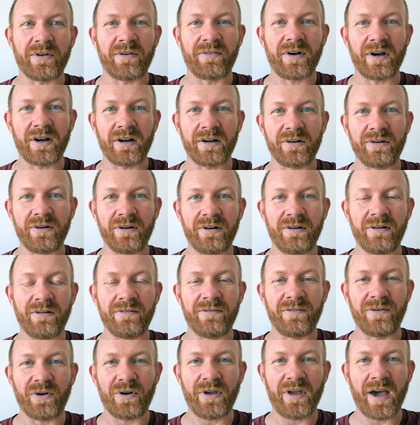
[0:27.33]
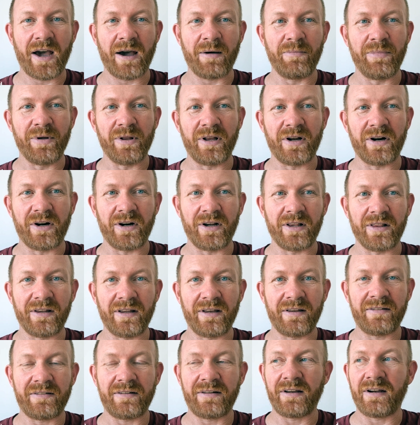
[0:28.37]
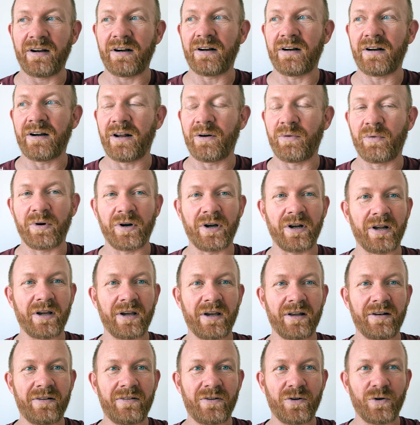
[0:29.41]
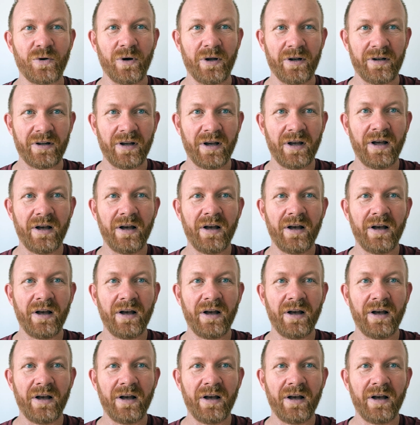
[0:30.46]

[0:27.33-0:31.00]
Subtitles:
I've got a good vocabulary list here and we're going to get to it.